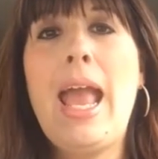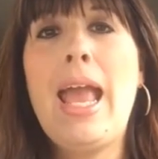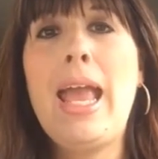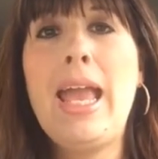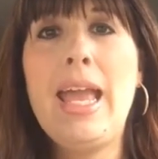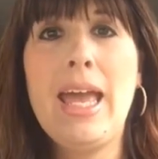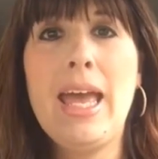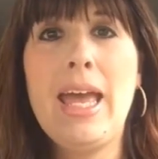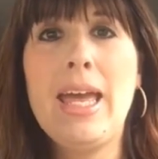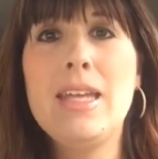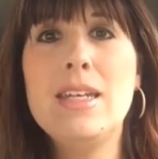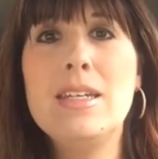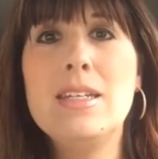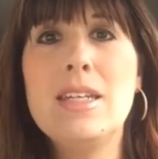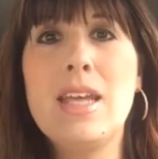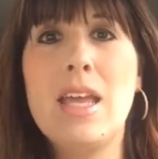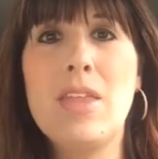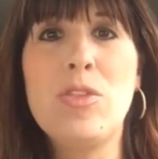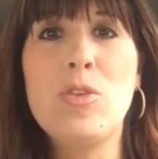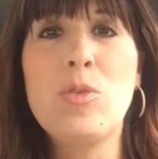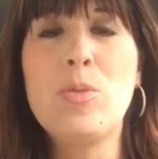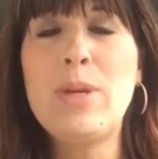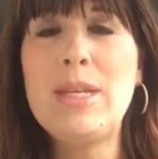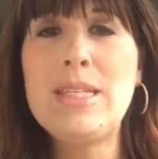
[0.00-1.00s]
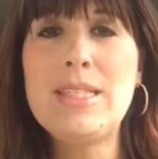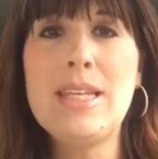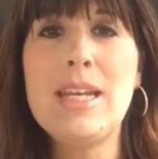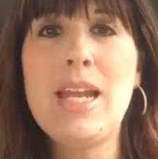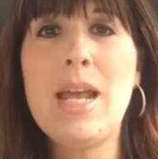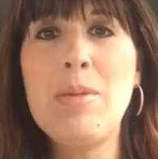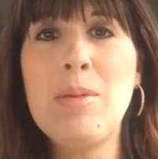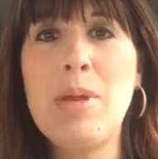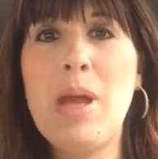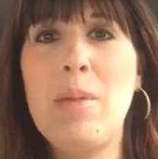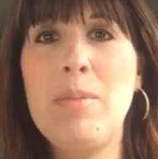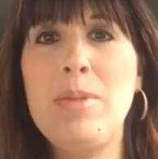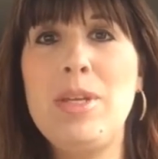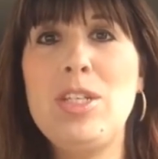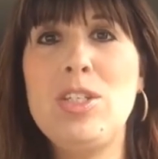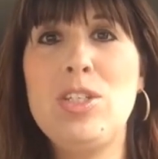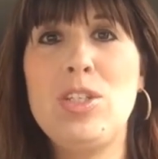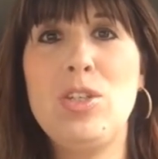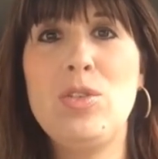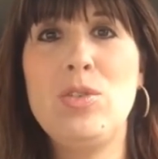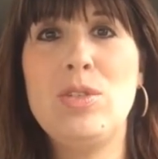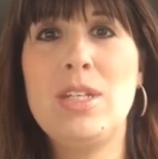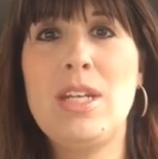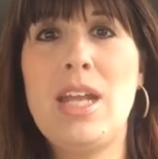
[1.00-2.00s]
And the reason I'm coming
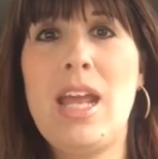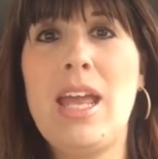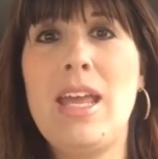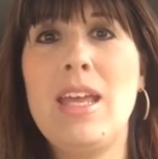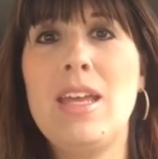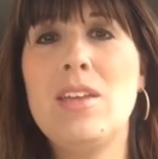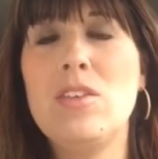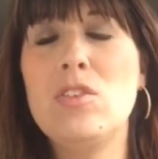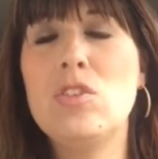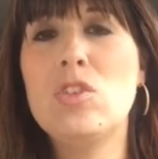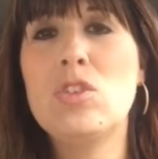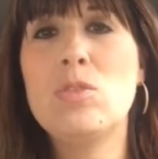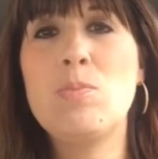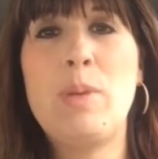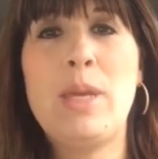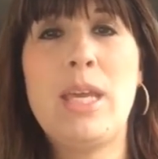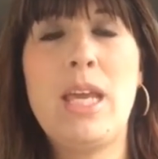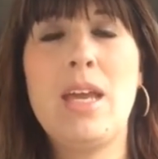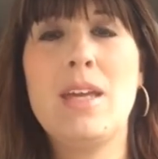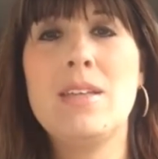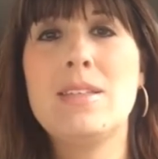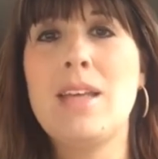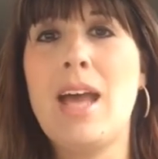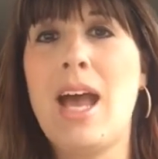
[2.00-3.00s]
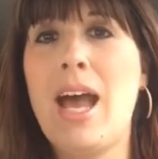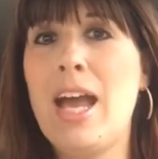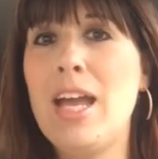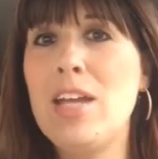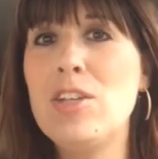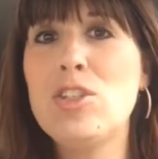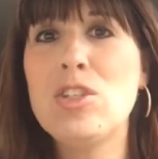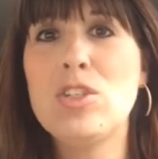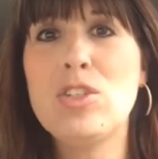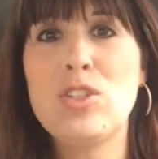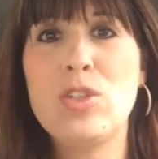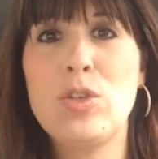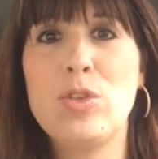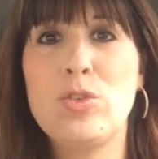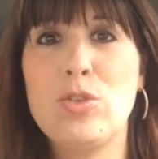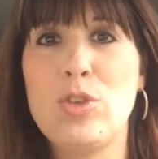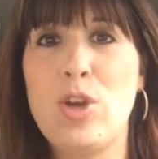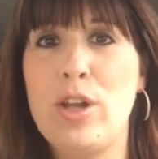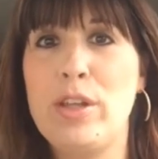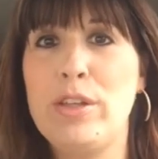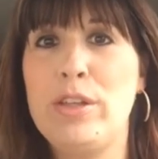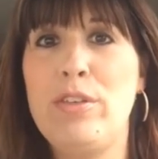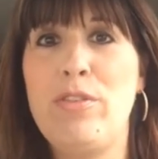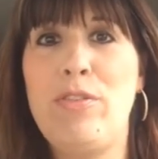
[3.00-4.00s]
to you today is because I just so
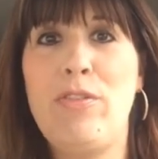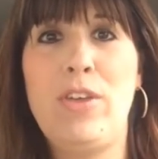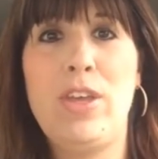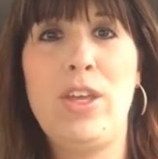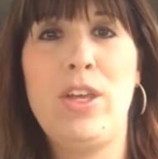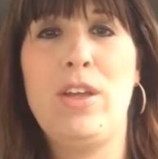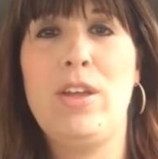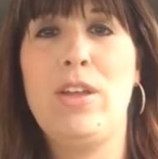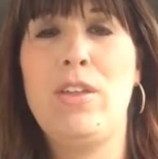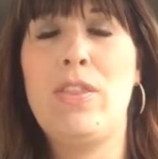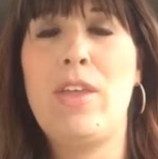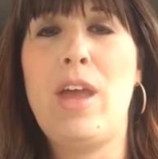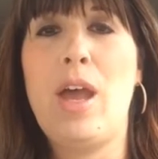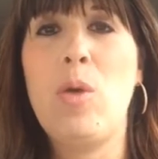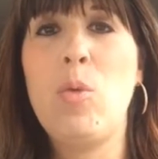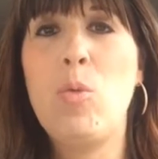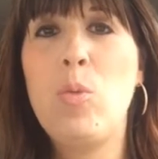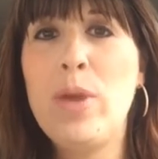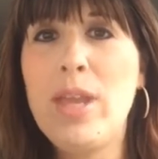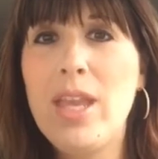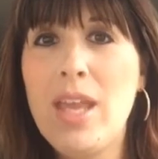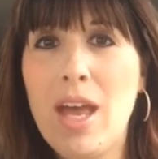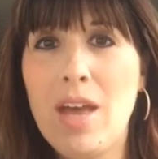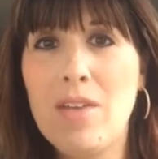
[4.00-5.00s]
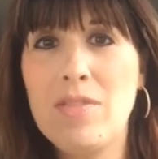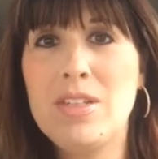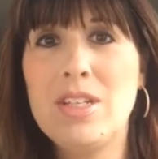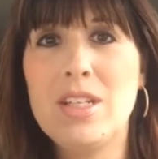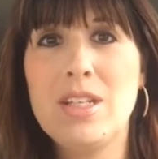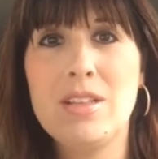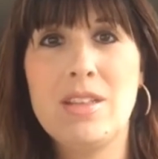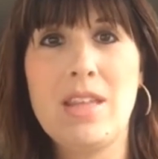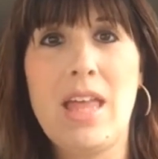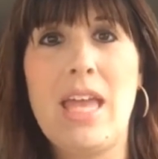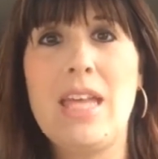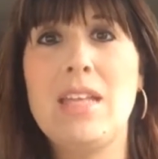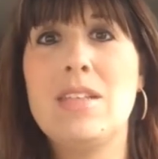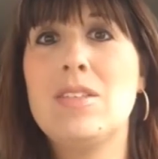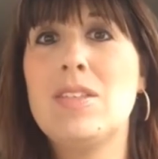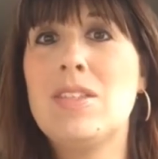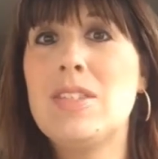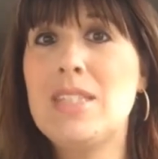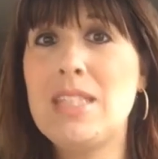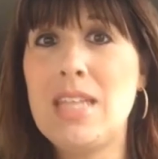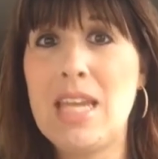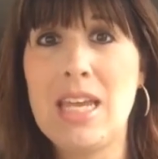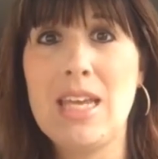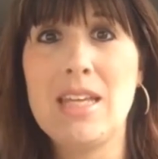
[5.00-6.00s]
strongly feel that we have to
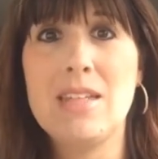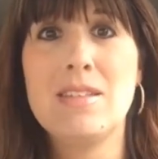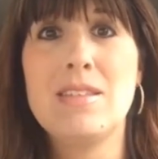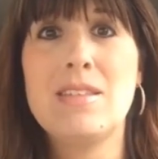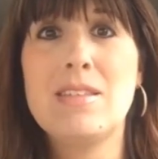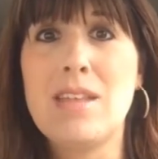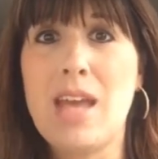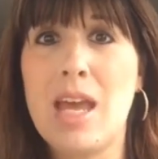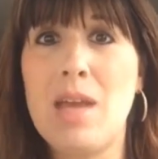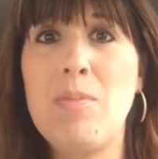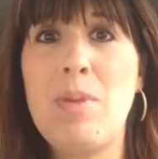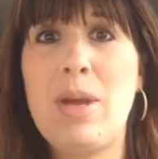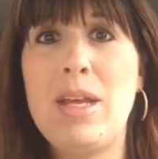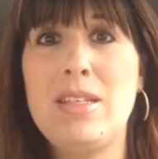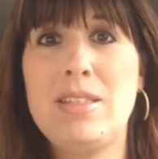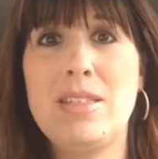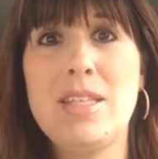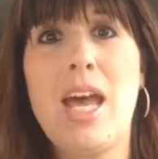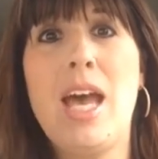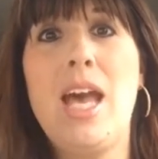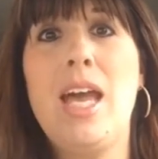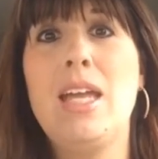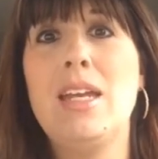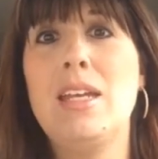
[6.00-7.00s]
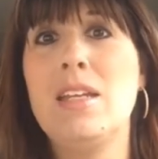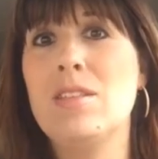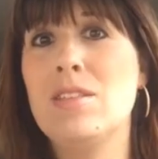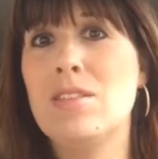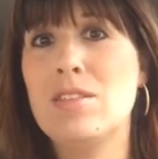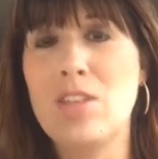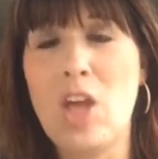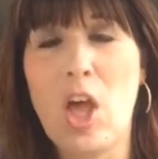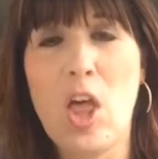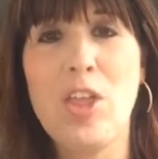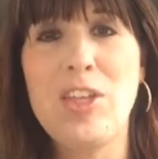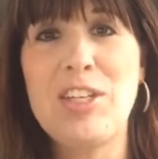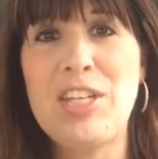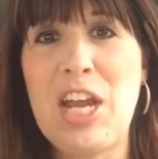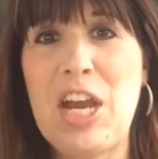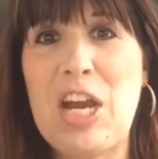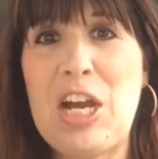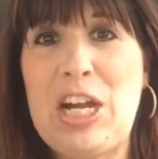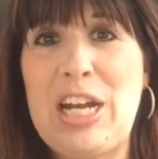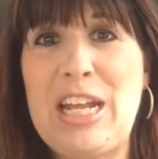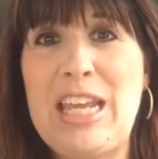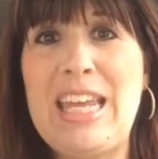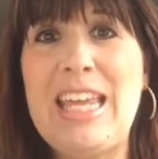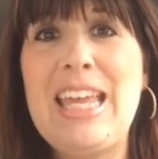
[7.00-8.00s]
stand side by side in
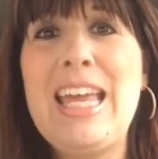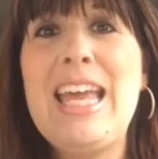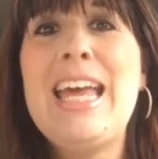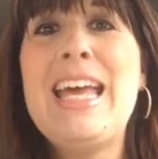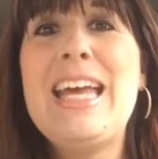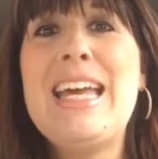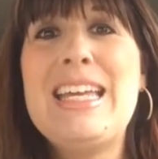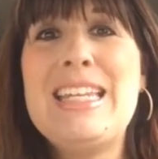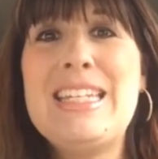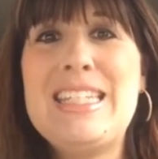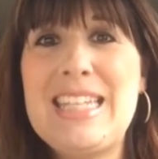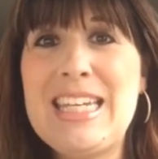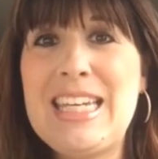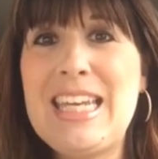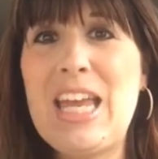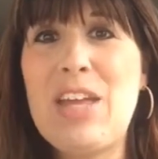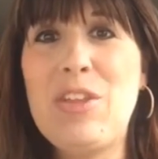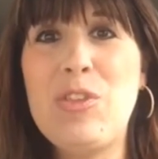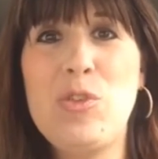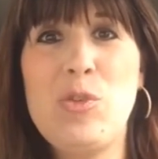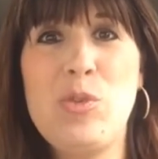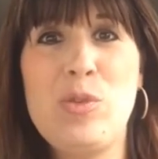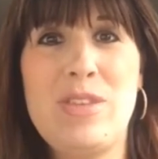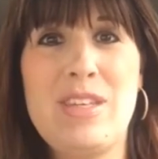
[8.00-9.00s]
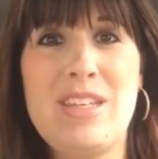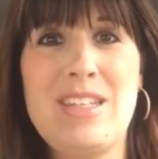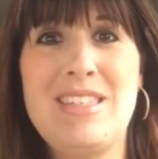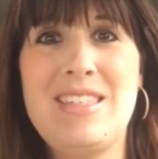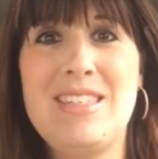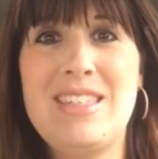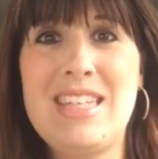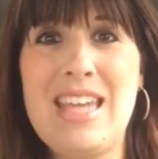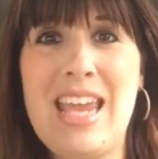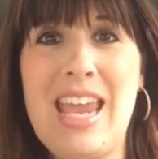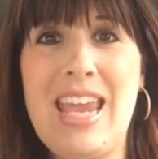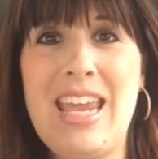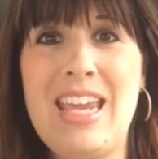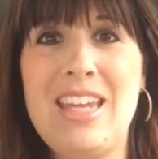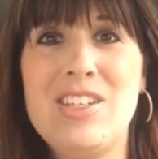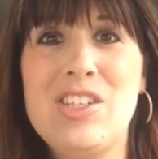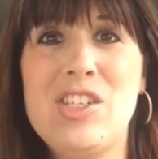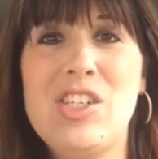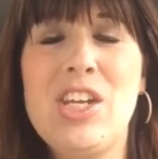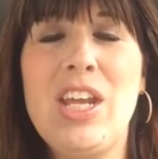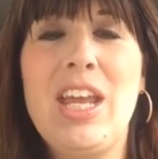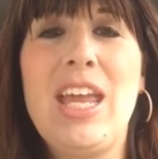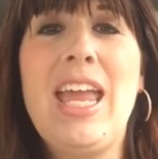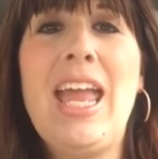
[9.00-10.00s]
solidarity to get through this
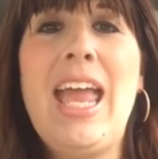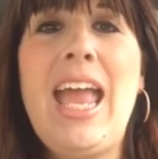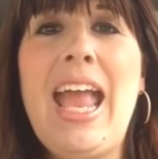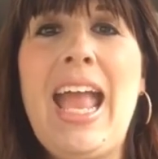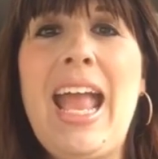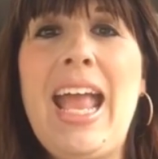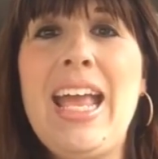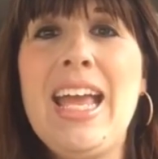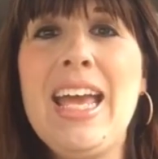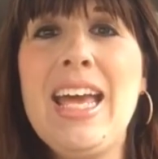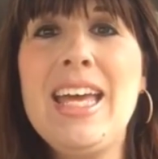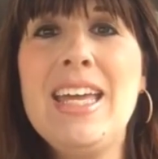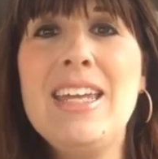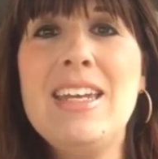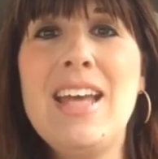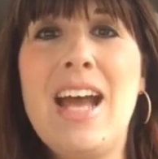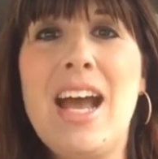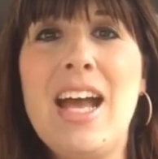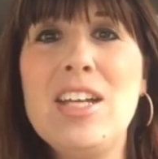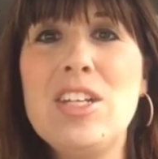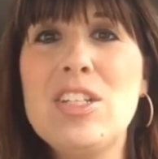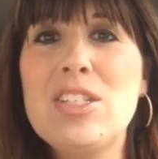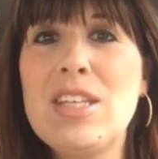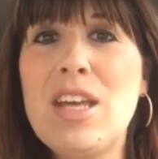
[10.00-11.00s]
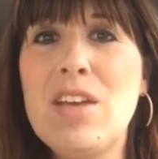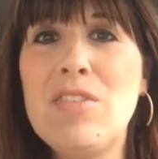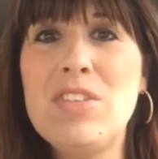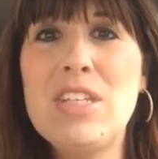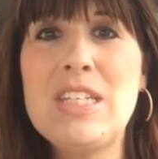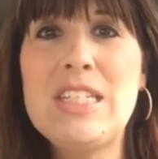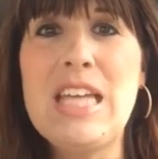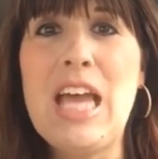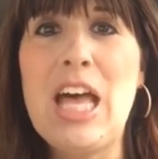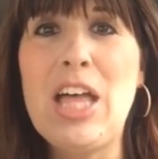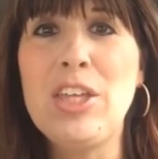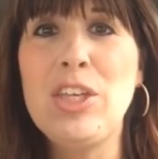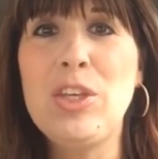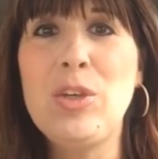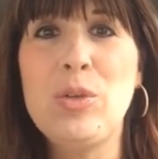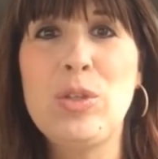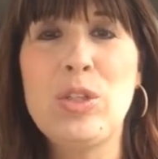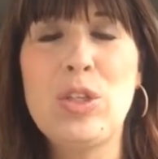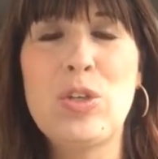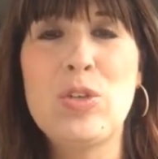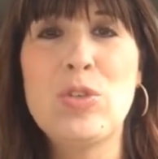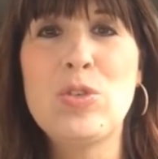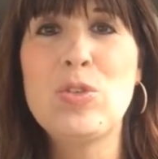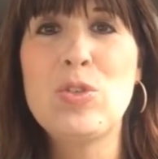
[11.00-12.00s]
stage. And I just have to tell you a
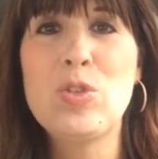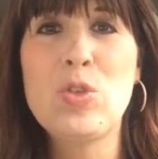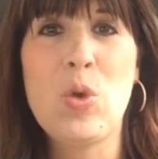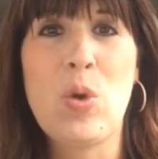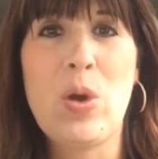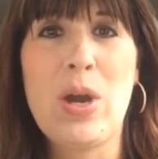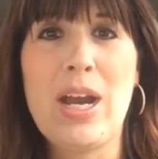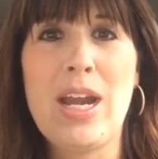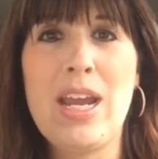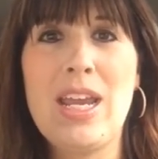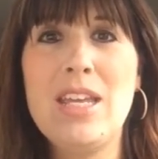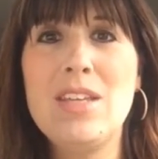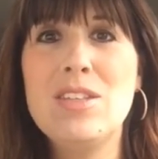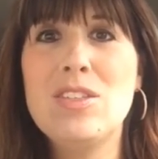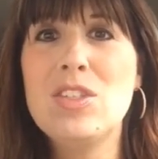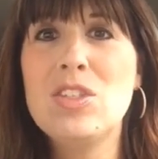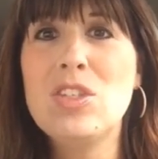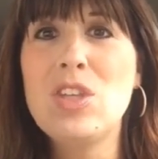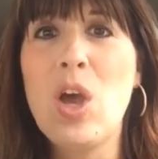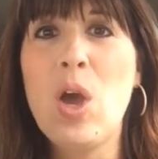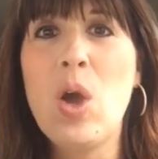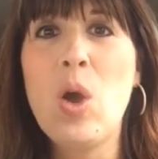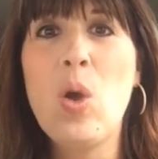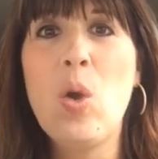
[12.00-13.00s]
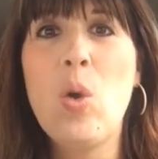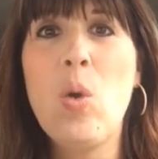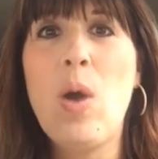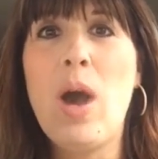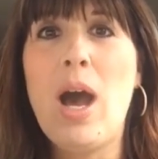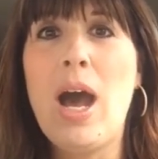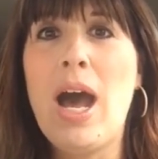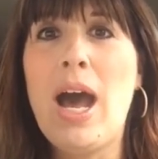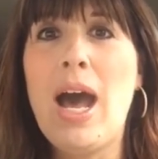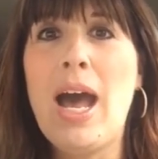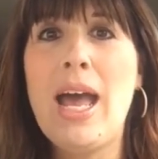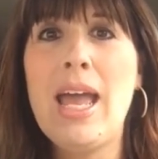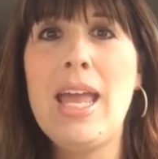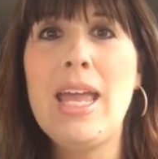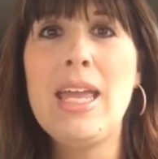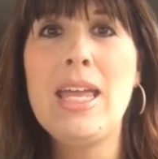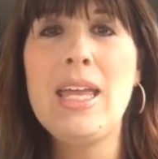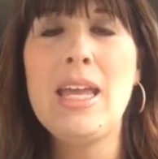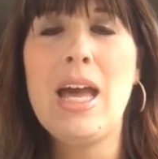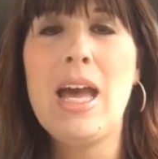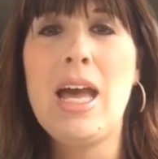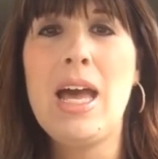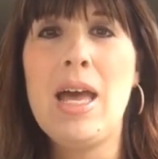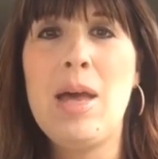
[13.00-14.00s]
little story. So
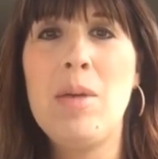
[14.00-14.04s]
I